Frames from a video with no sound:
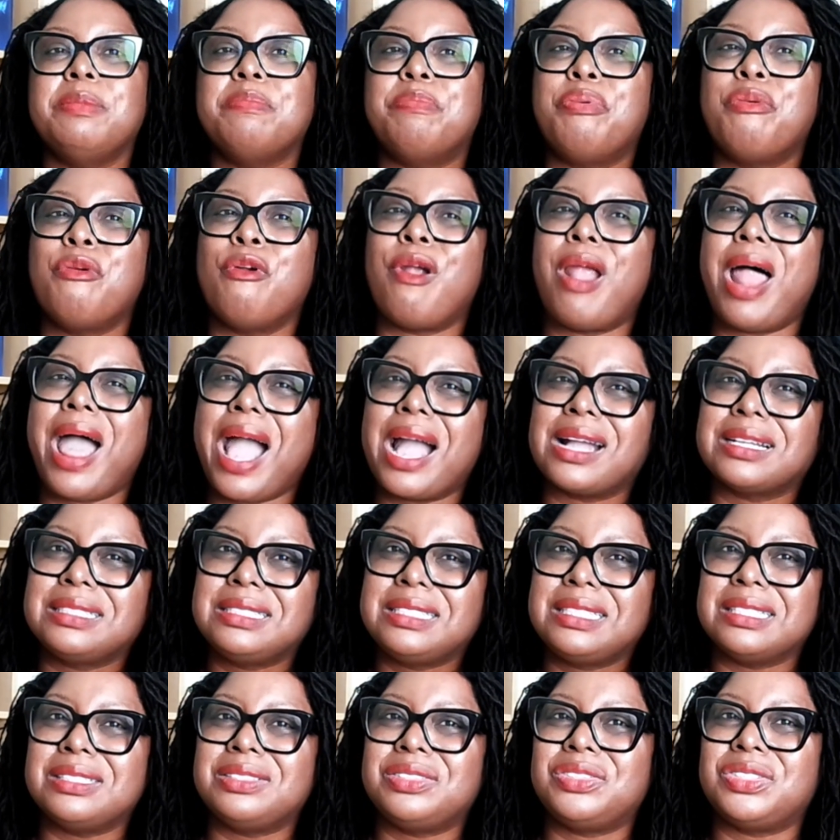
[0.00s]

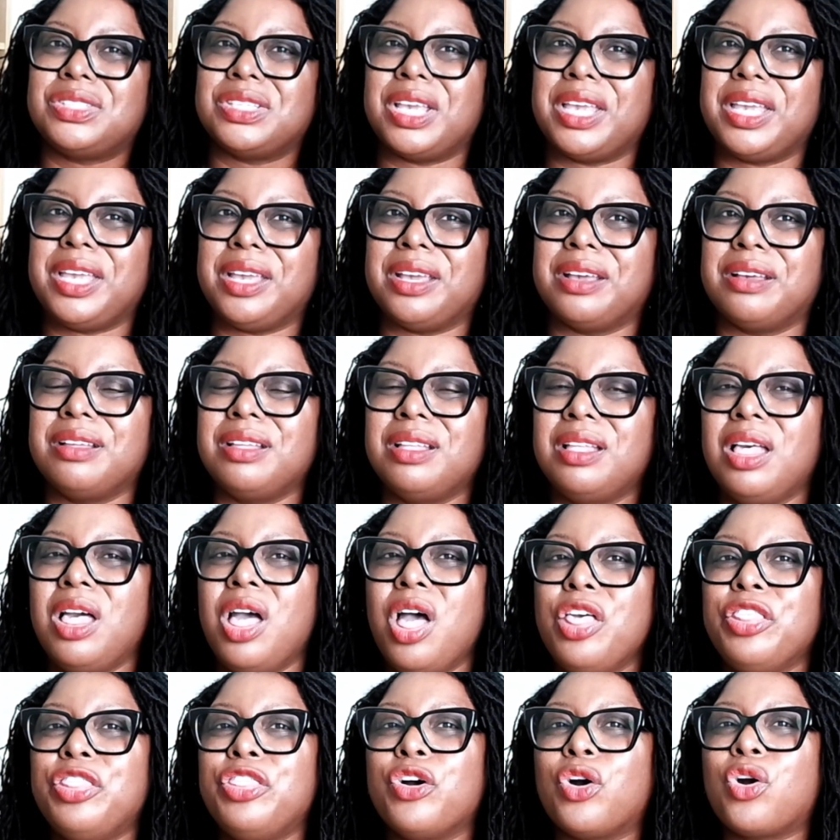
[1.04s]
practicing
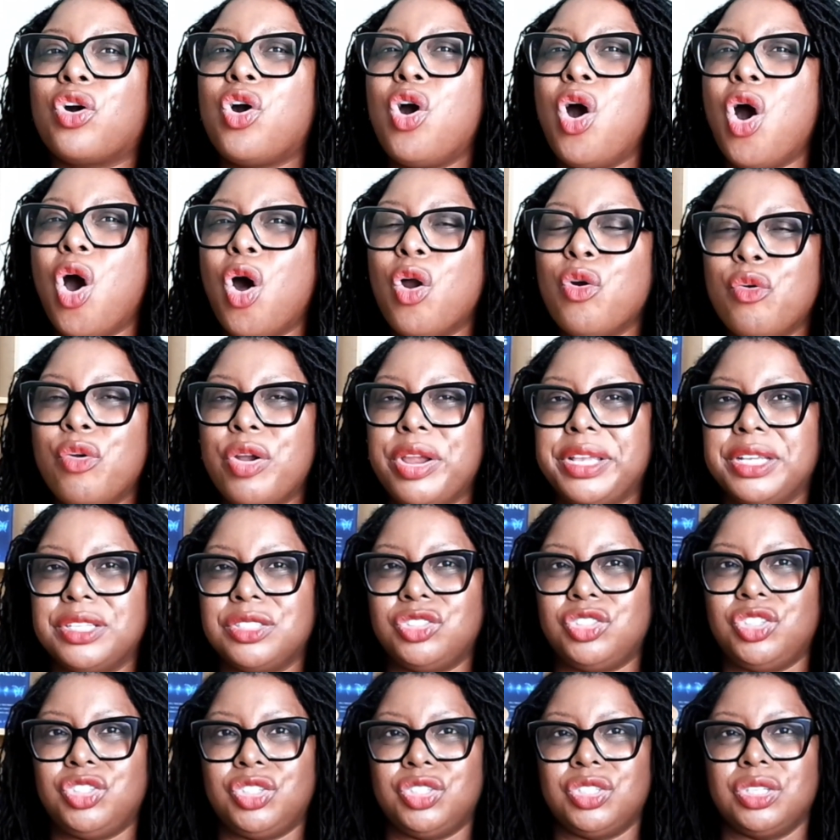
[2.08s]
the
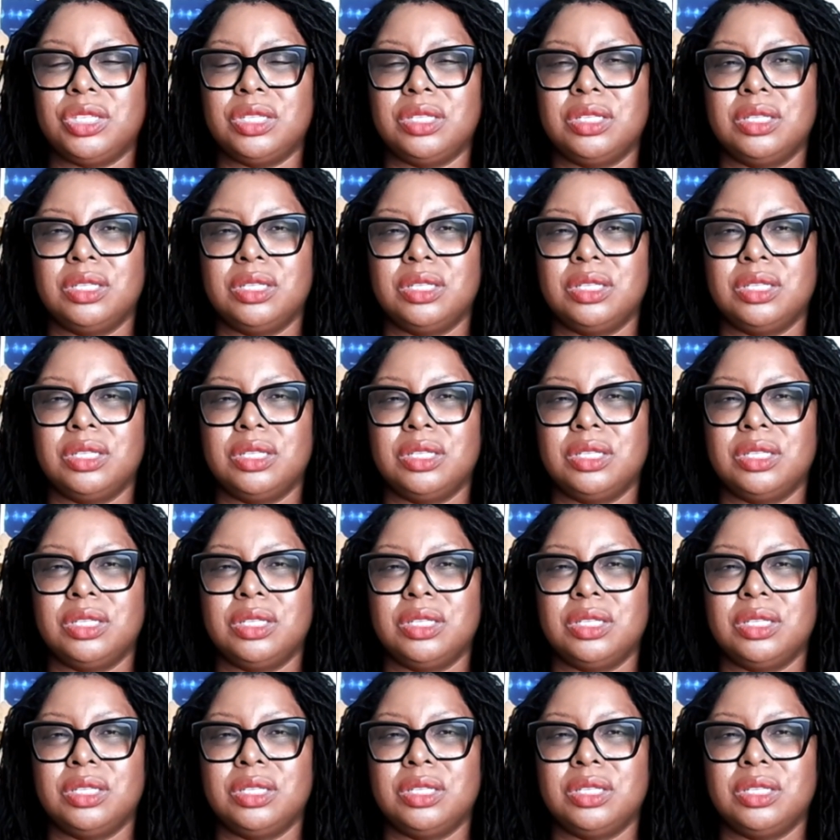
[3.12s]
courage